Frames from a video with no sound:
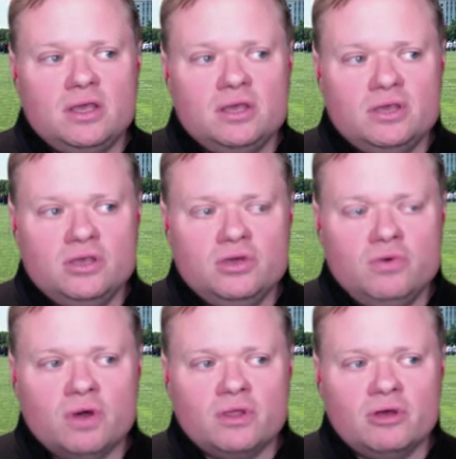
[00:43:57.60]
you
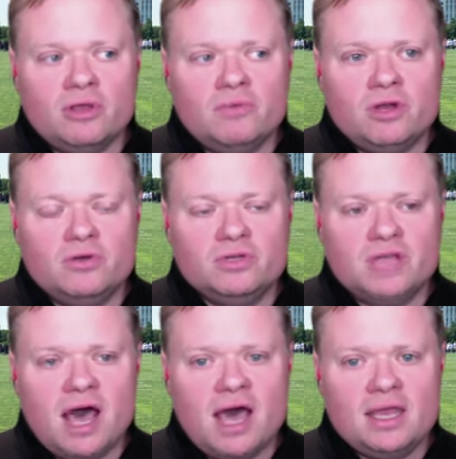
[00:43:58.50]
are the only one who's
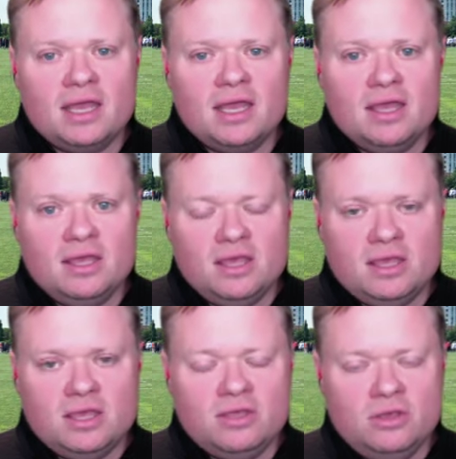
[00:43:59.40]
not,
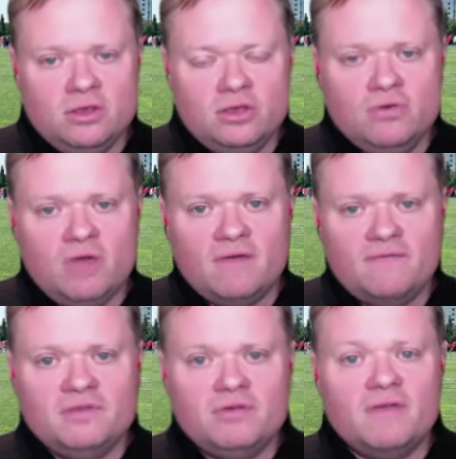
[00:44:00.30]
you
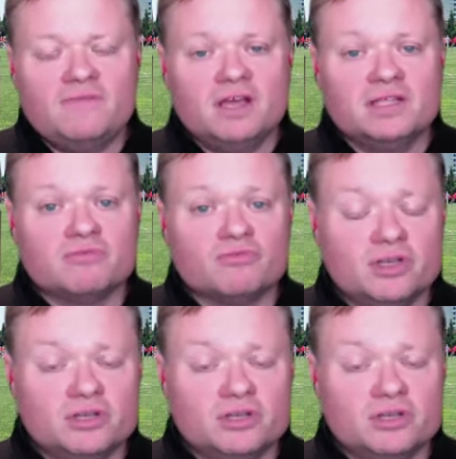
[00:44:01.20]
have done some real